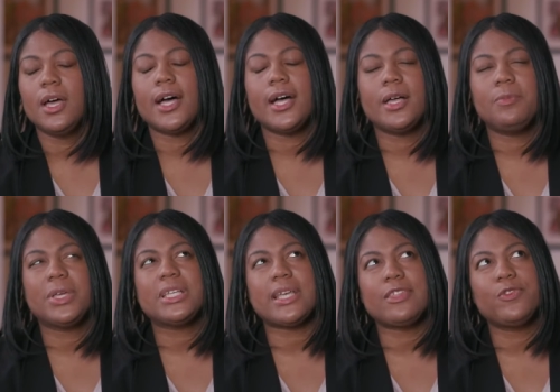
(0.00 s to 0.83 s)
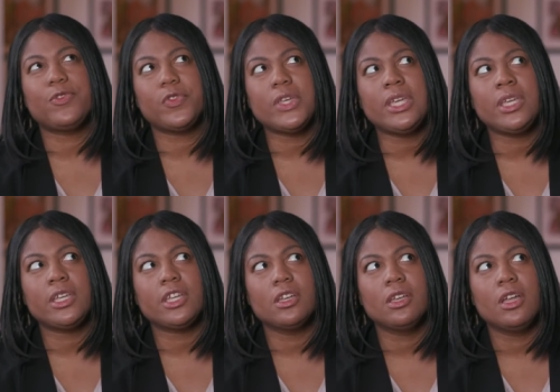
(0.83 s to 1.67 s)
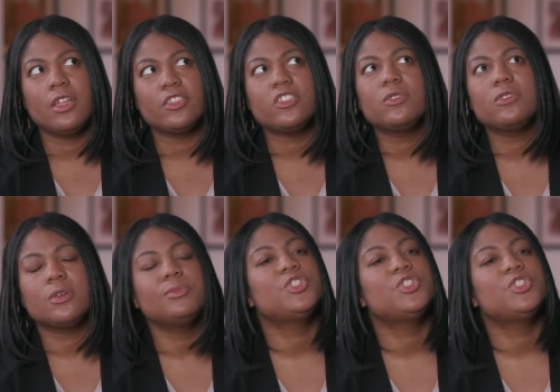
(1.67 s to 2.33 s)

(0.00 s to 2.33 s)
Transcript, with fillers: Um, because I think the